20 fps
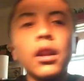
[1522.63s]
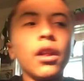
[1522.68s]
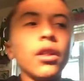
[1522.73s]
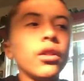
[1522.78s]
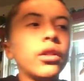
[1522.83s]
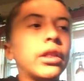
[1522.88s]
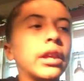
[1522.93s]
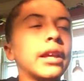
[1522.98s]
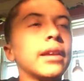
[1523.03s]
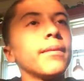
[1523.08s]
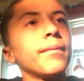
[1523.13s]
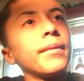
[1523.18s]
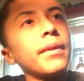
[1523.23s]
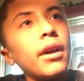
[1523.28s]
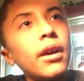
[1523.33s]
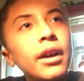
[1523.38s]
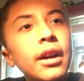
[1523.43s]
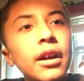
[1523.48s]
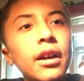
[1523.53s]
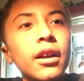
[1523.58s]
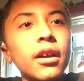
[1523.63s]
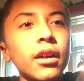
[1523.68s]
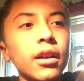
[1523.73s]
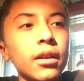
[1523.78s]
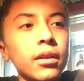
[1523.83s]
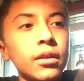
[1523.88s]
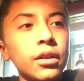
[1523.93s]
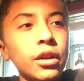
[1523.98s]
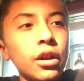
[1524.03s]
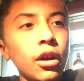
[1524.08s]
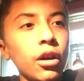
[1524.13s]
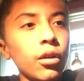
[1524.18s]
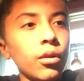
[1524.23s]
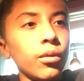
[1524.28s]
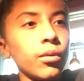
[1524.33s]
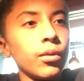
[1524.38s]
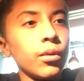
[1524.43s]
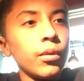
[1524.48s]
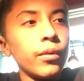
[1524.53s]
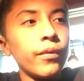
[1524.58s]
another thing, you
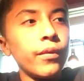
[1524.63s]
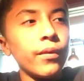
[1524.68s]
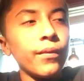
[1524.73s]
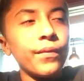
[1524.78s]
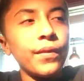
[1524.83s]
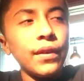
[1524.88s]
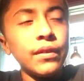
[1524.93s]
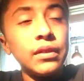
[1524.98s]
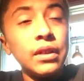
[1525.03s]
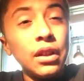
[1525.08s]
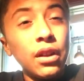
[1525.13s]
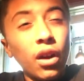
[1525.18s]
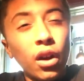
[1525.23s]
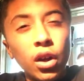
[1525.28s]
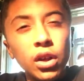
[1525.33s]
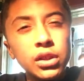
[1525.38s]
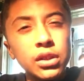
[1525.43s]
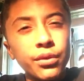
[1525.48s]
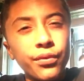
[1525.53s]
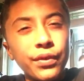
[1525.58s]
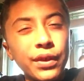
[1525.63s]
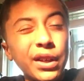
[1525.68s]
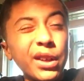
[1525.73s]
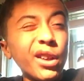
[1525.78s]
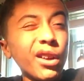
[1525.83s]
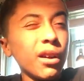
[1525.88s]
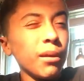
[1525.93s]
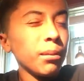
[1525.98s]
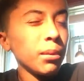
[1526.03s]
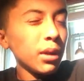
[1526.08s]
know, $50 a figure, I